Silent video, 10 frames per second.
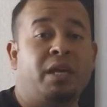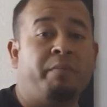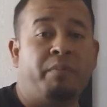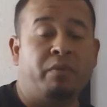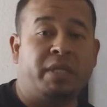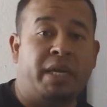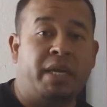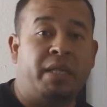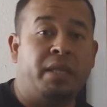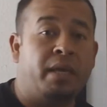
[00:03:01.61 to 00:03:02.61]
some people
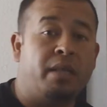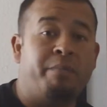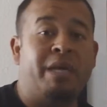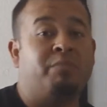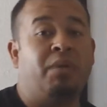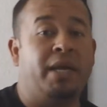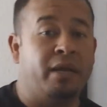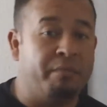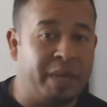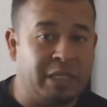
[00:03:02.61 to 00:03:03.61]
say the best
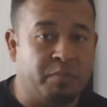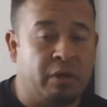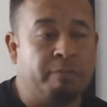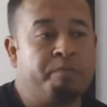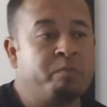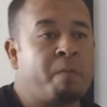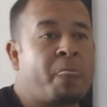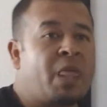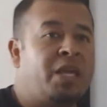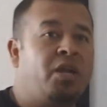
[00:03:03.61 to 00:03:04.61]
player in baseball.
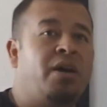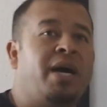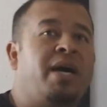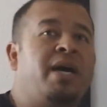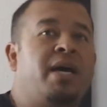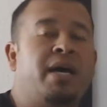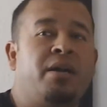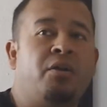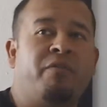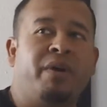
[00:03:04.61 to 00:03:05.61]
I
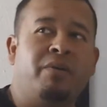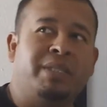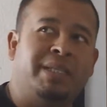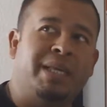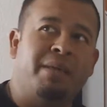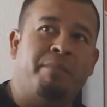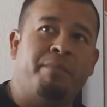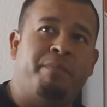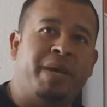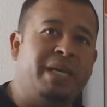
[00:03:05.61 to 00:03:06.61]
don't know if I would say the
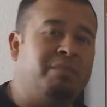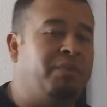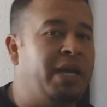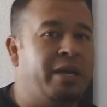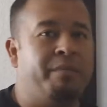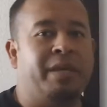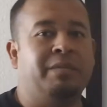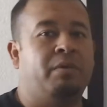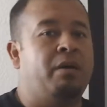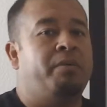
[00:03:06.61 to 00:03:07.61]
best player in
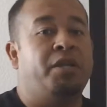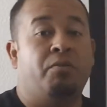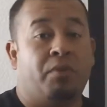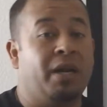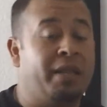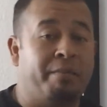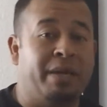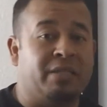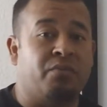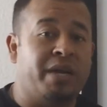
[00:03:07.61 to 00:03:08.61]
baseball, but probably the
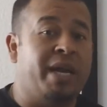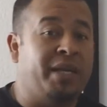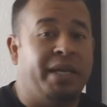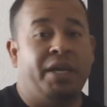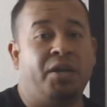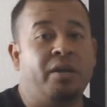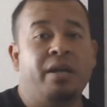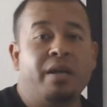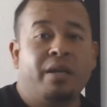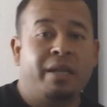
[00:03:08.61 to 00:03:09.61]
best right-handed
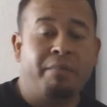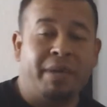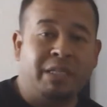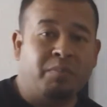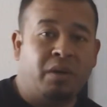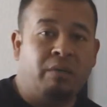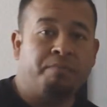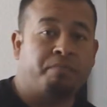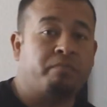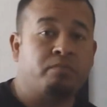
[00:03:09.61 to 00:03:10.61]
hitter in baseball.